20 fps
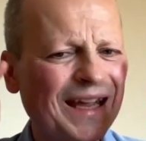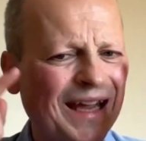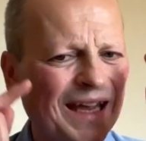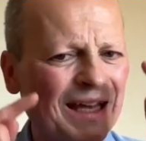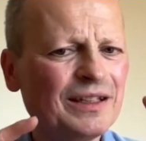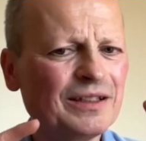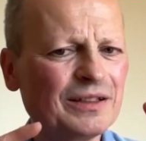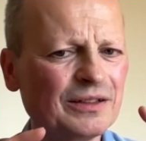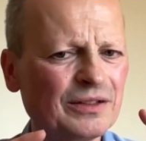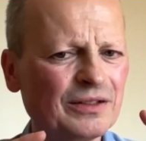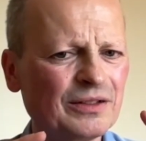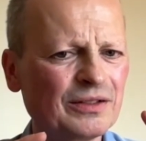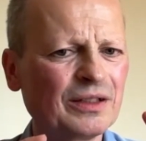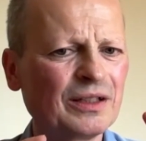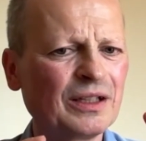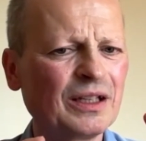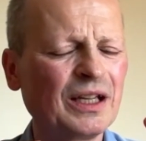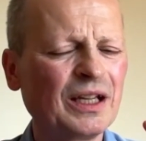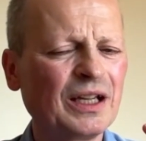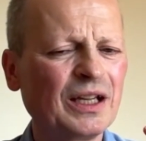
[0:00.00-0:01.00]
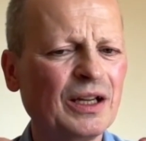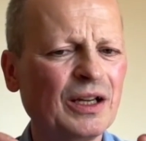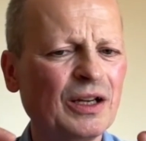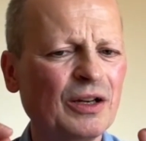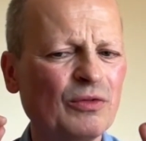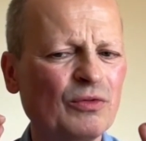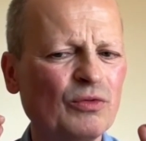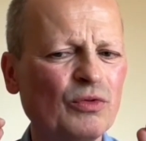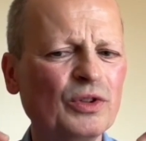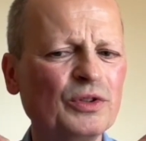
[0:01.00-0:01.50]
And
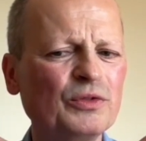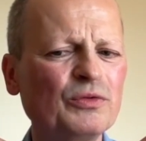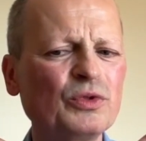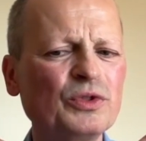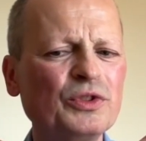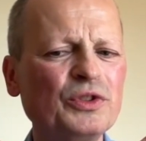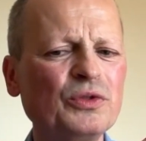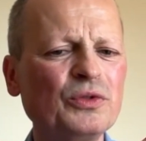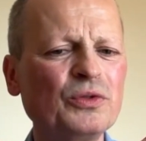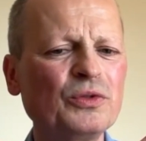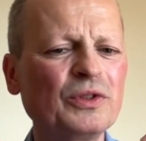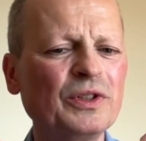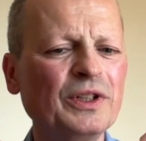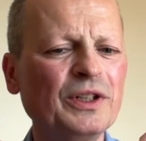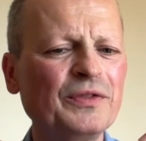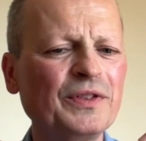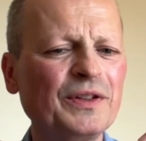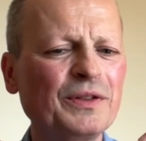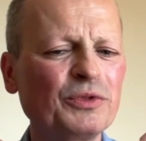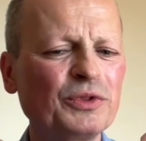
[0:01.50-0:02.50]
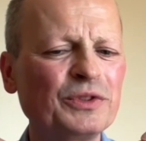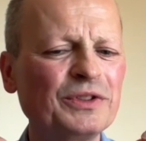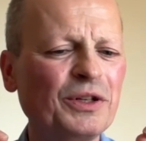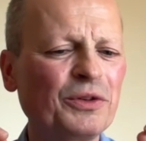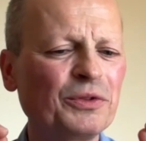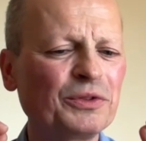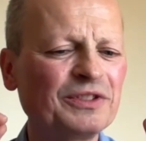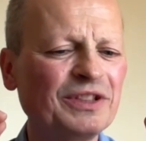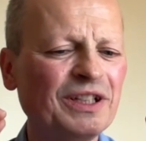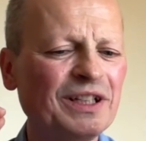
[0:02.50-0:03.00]
what would you, if I would
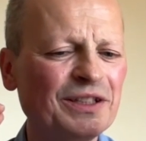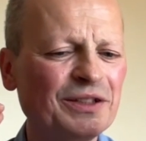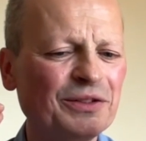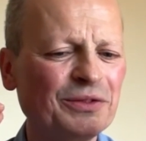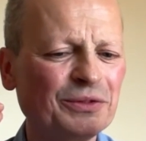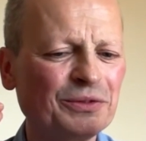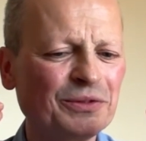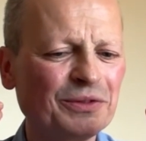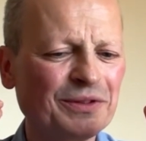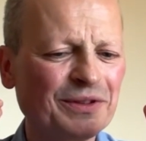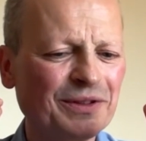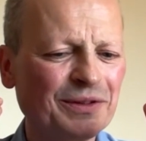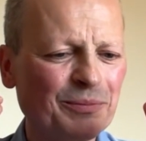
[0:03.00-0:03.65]
now tell you,